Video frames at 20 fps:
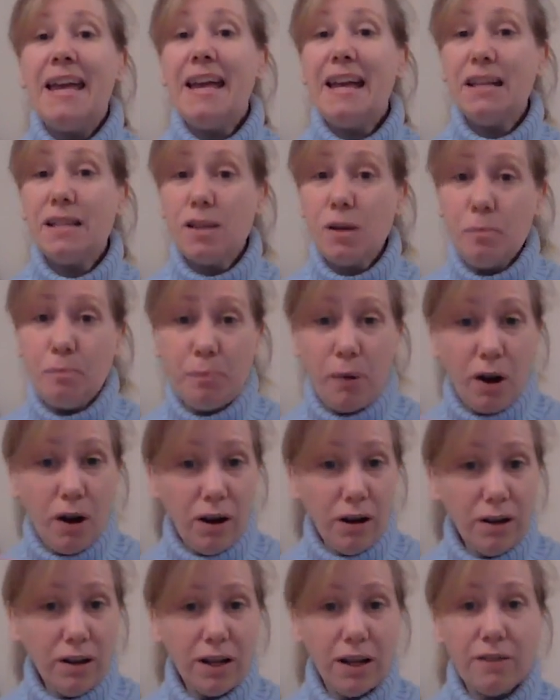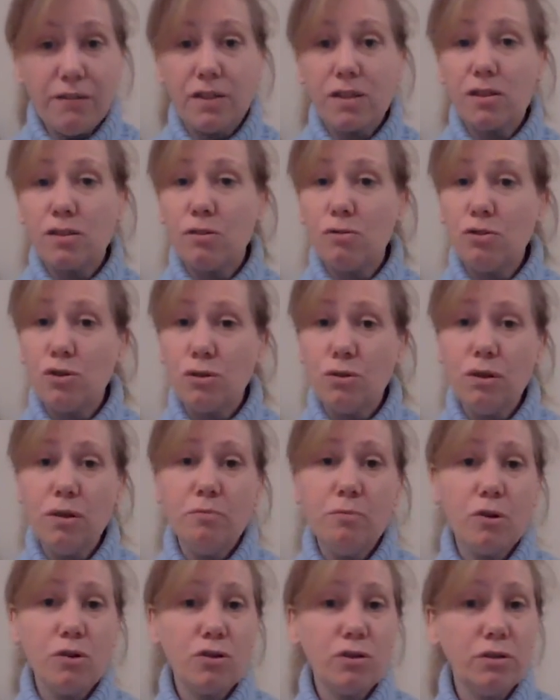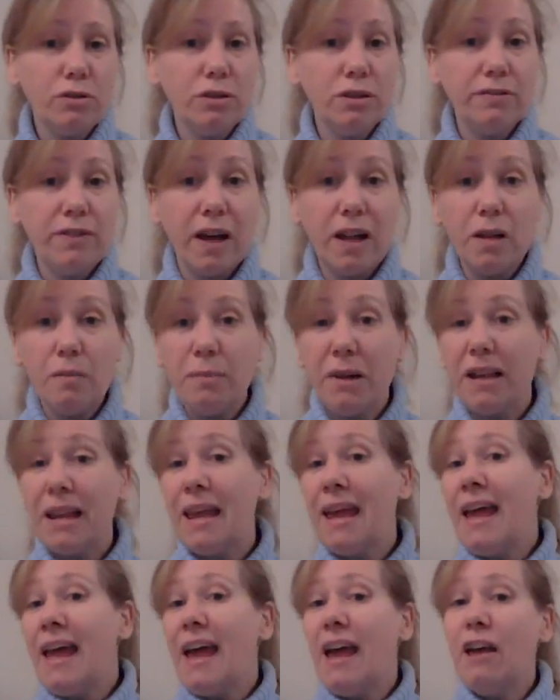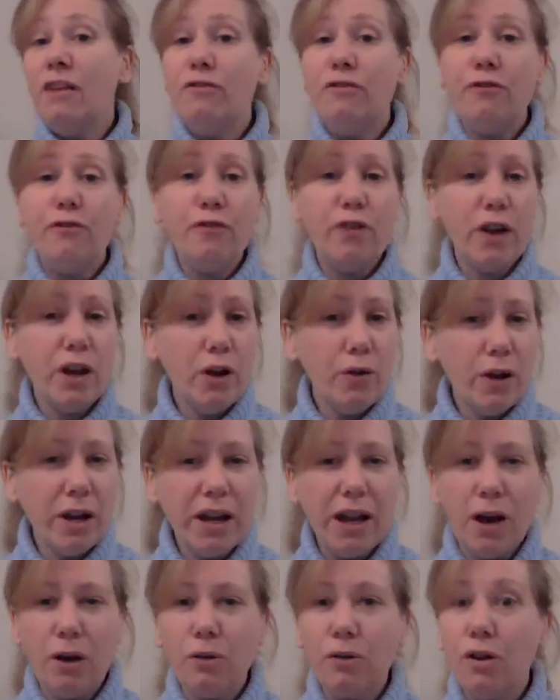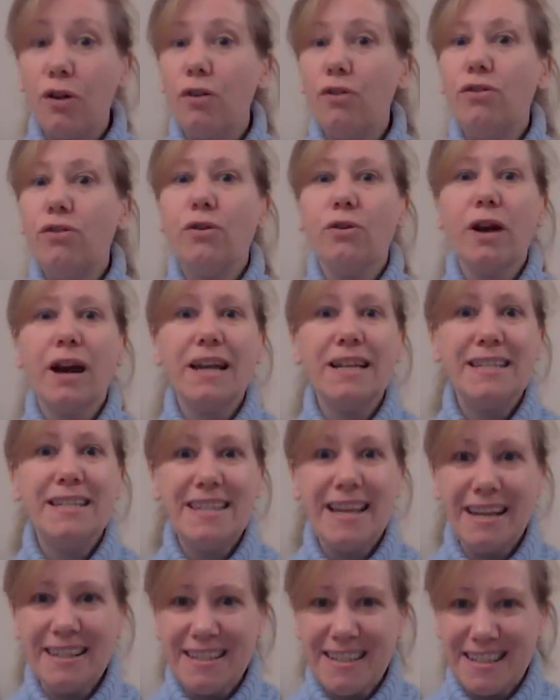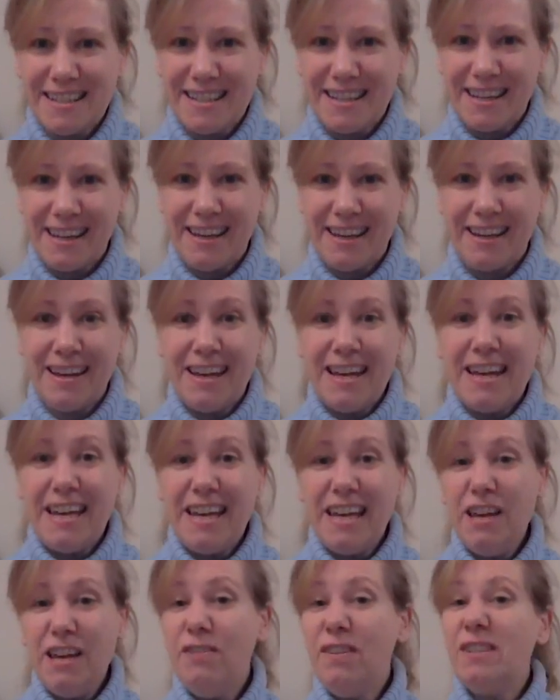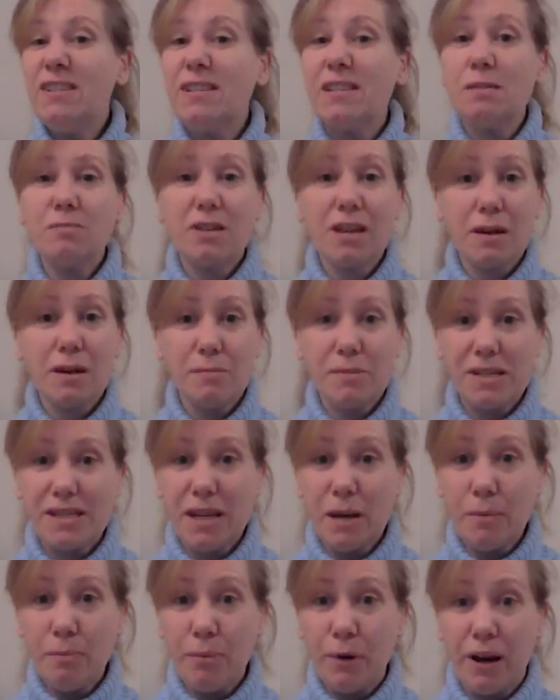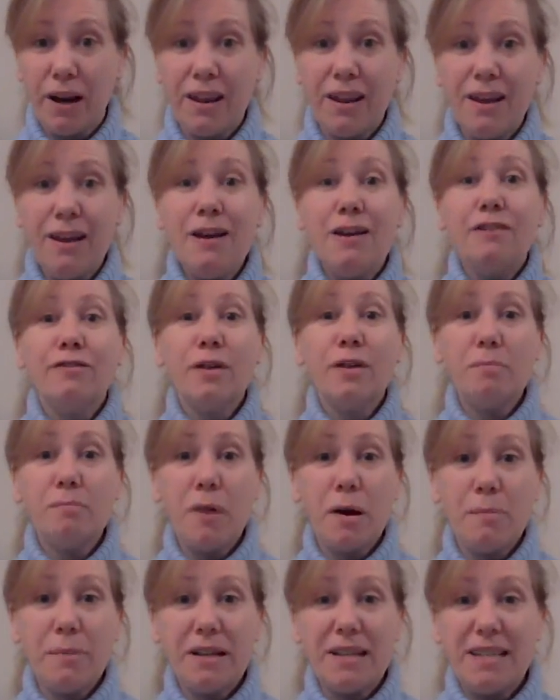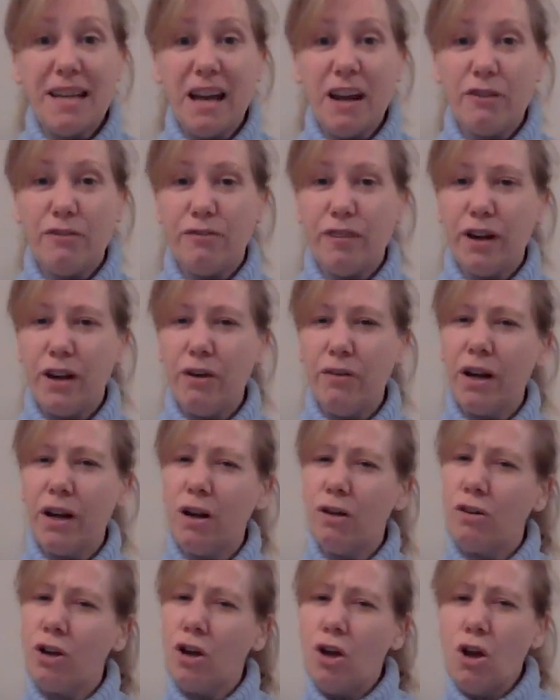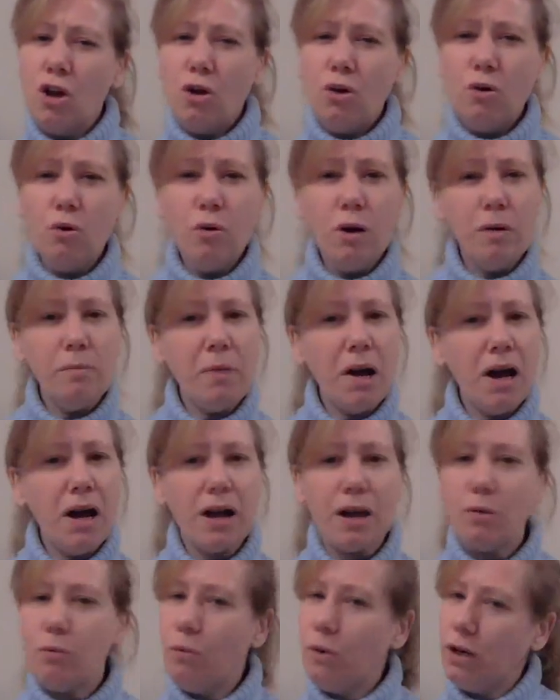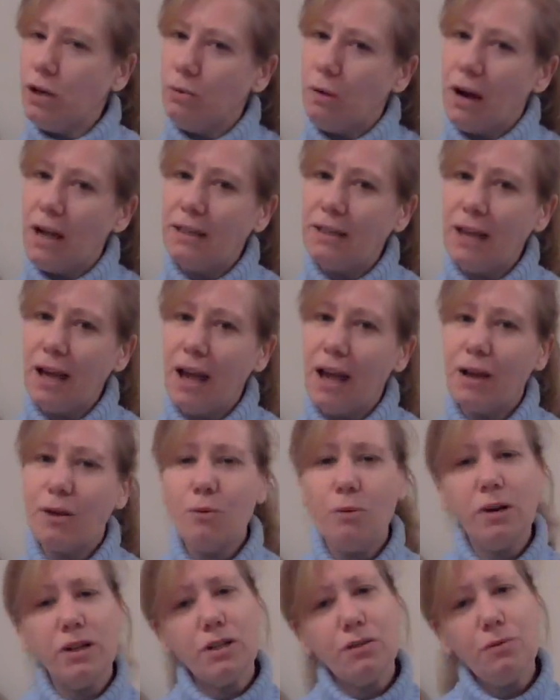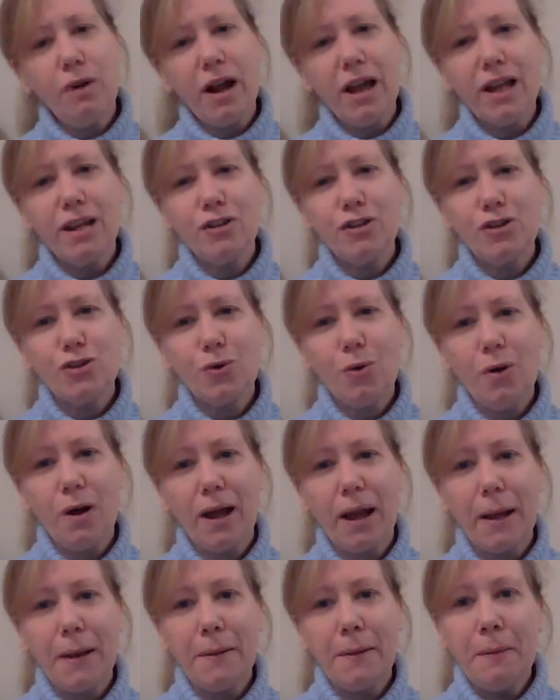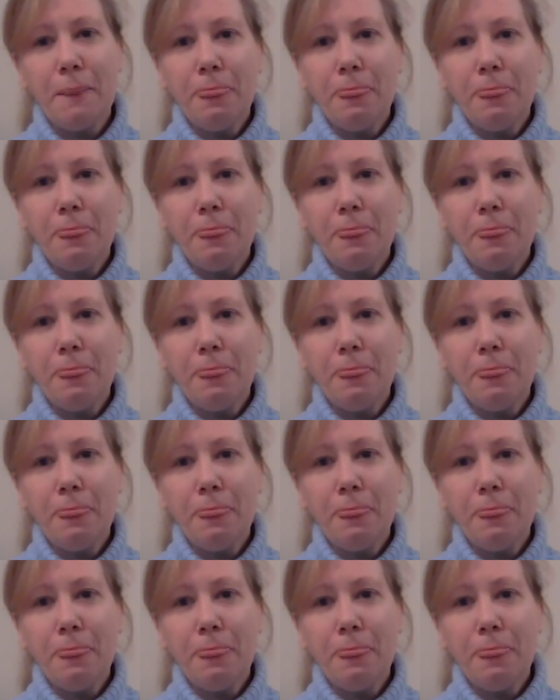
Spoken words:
it's a part of a social emotional development and figuring out their identity, even sometimes separate from mom and dad, figuring out who am I, what do I like, what do I enjoy.